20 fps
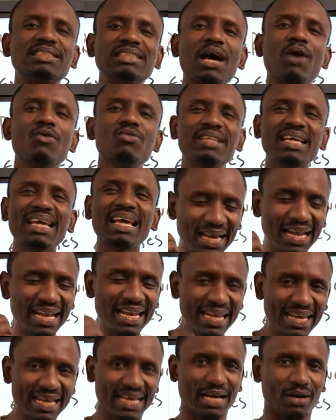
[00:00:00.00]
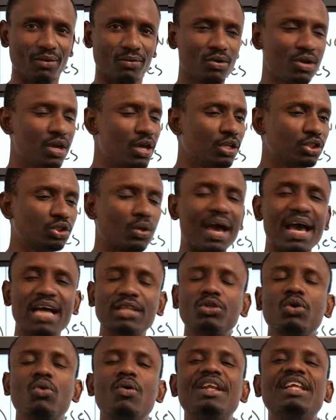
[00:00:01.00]
sounded illegal. So I
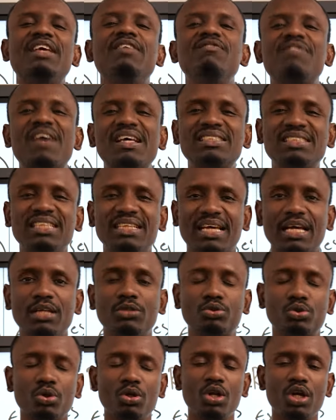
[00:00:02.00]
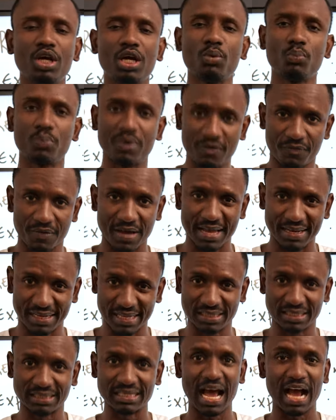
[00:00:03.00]
had to go and investigate to learn whether
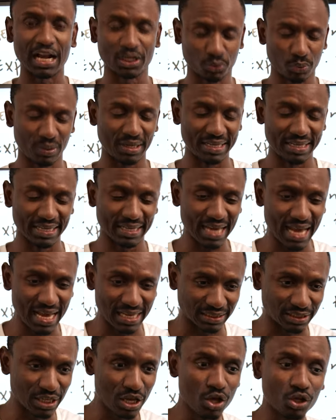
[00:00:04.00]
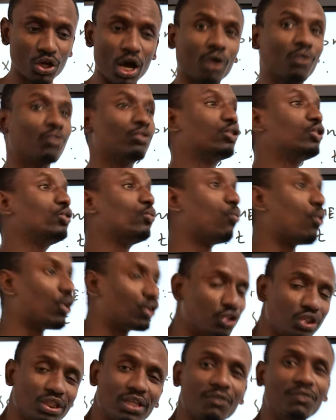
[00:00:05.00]
this is actually the case. I continue
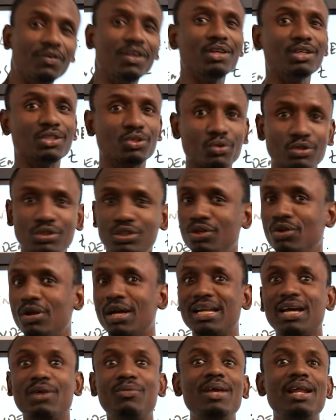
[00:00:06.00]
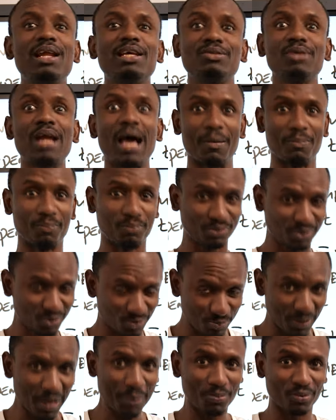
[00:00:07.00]
watching the videos, continue learning. I realized,
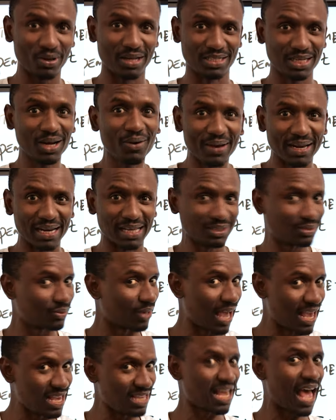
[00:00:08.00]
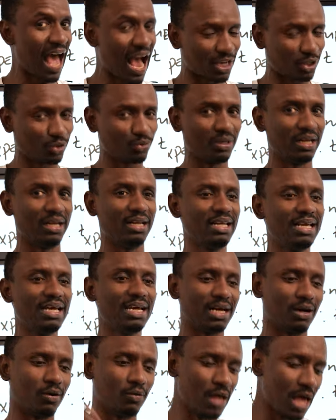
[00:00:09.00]
people are doing it. So it's actually
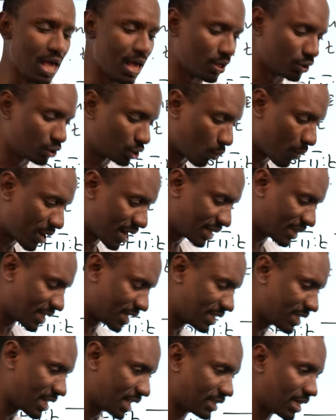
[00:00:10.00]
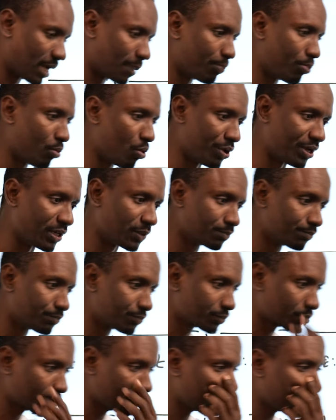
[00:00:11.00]
legal. So what I then did at that point
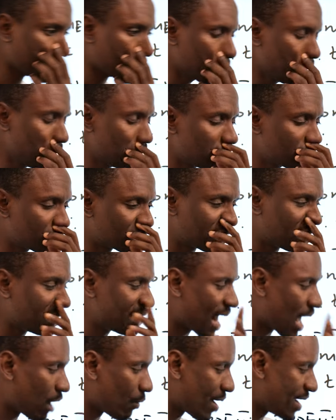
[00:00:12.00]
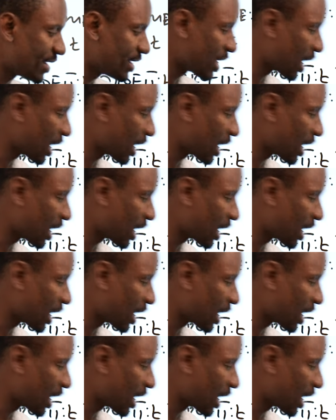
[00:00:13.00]
is to say, now I